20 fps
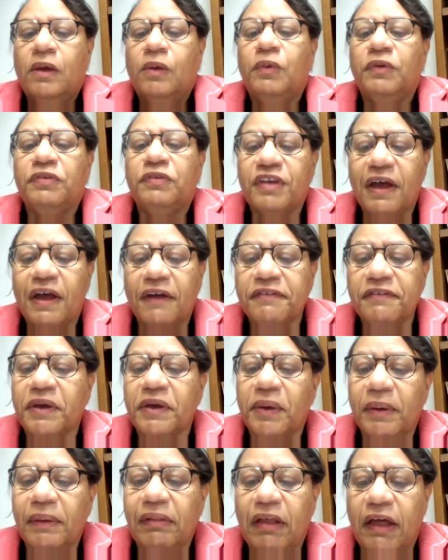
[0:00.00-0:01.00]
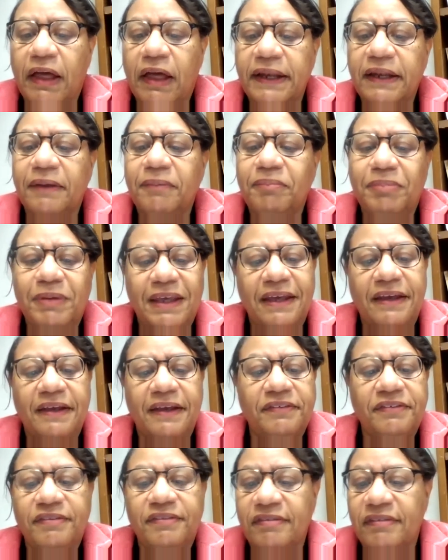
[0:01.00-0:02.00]
With South Carolina being a
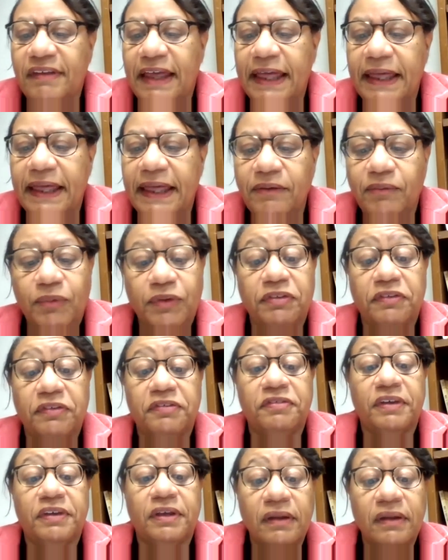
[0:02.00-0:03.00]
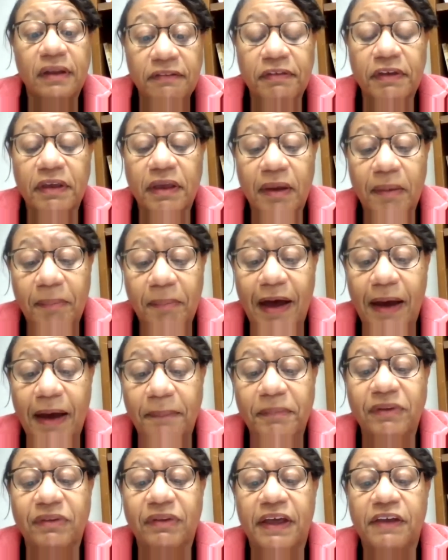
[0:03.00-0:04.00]
state with a significant
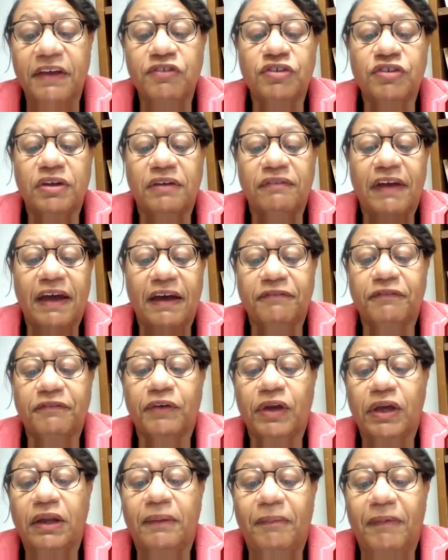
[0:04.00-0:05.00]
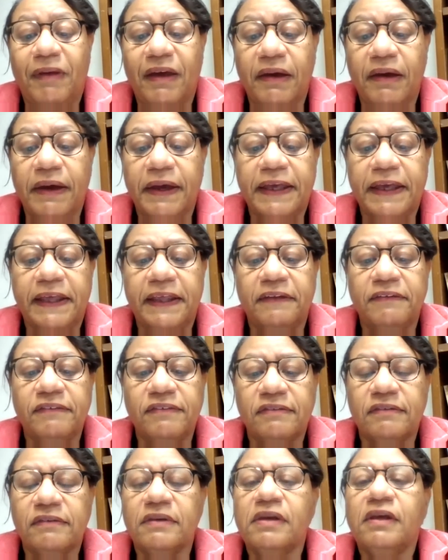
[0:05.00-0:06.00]
population of African
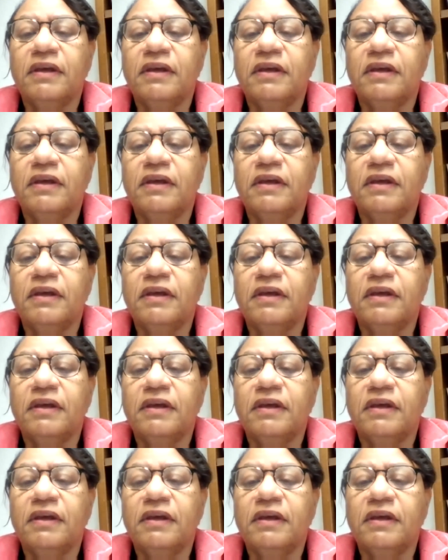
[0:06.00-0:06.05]
Americans,